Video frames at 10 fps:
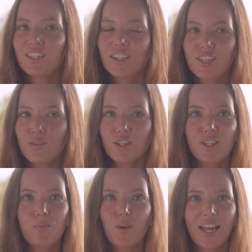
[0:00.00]
it will
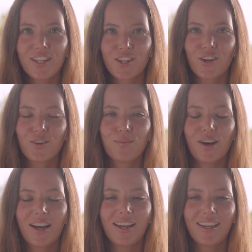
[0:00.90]
depend on
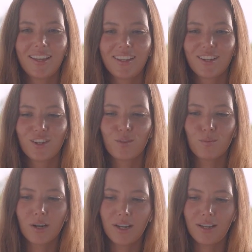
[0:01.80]

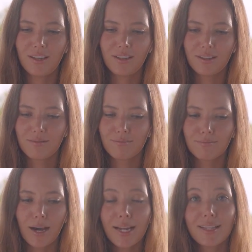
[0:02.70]
my
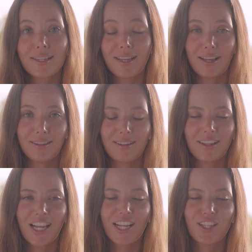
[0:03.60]
mindset.
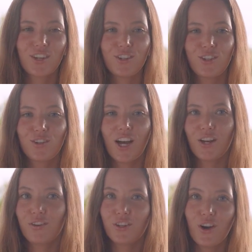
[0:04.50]
Like I told you, I
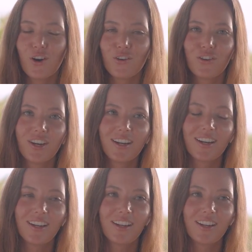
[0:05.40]
don't know
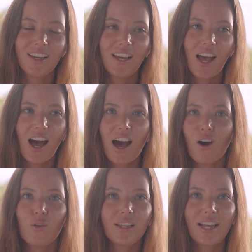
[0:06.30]

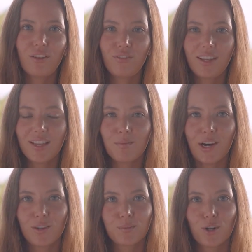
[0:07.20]
how will I feel
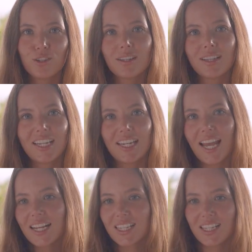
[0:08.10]
about modeling
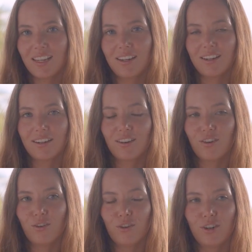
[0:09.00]
next year
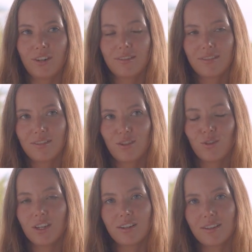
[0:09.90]
or 2
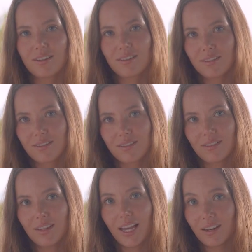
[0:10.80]
years
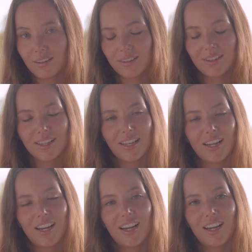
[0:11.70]
later.
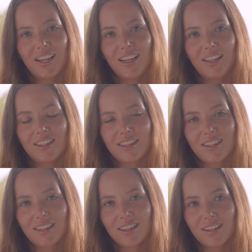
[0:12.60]
It's